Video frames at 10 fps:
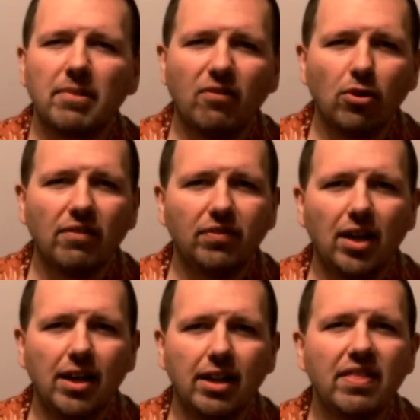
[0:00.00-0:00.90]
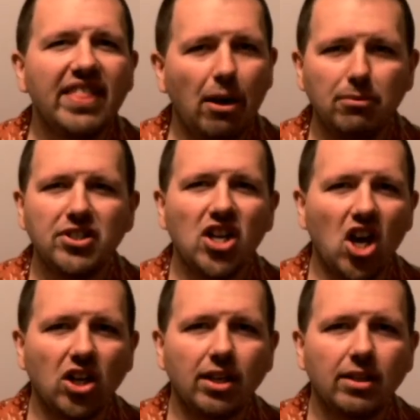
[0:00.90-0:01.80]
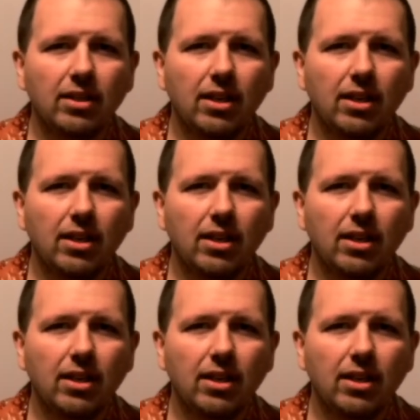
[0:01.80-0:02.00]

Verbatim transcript: Before the flood, that was young.